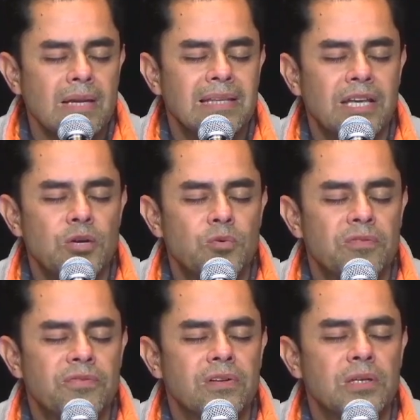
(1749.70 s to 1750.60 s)
And that you
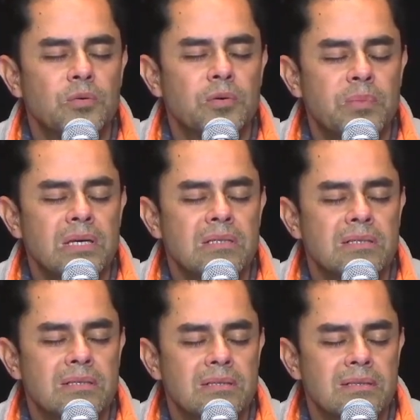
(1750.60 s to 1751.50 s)
would fill it with
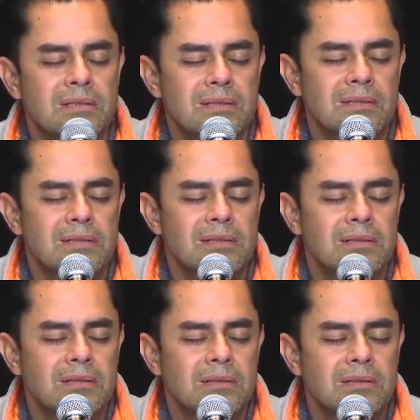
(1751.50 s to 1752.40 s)
peace
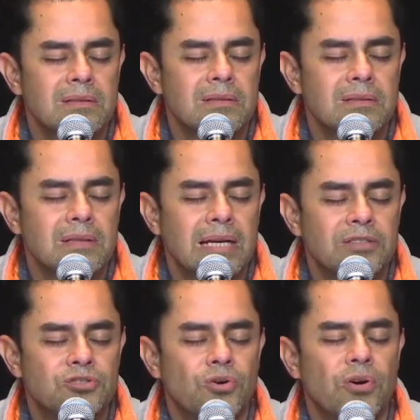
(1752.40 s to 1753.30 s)

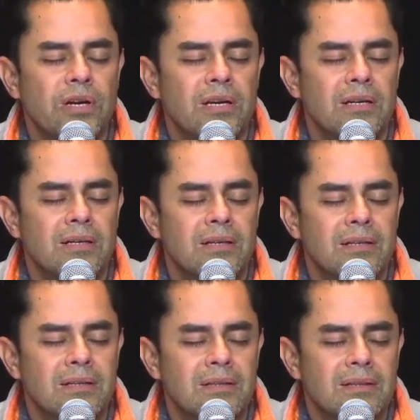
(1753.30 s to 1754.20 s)
and joy
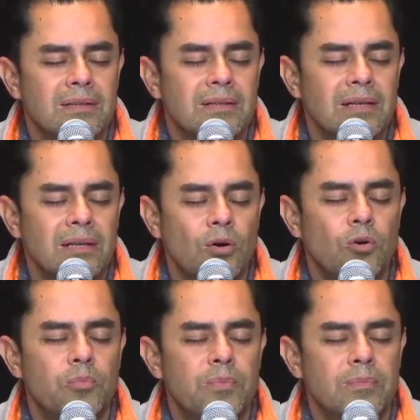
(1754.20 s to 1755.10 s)
and
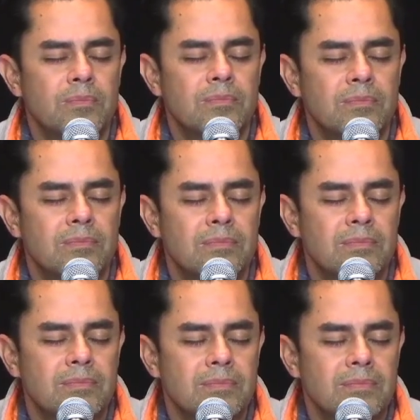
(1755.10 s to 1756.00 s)
hope
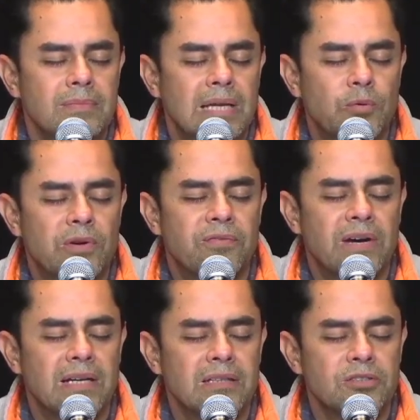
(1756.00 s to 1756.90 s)
that we
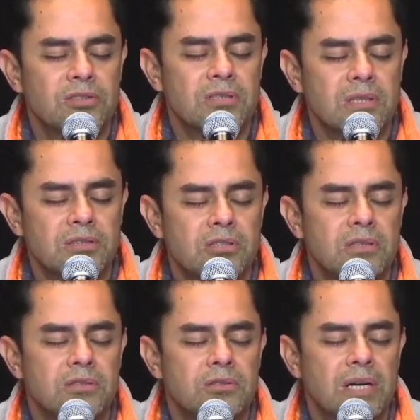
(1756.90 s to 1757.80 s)
find in your Son,
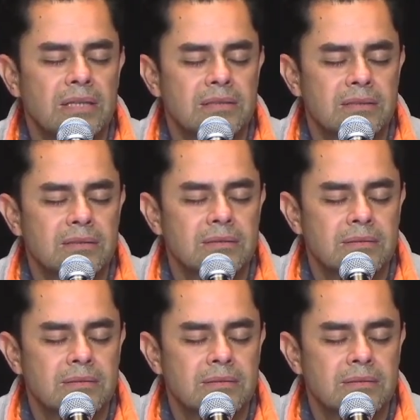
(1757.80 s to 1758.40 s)
Jesus Christ.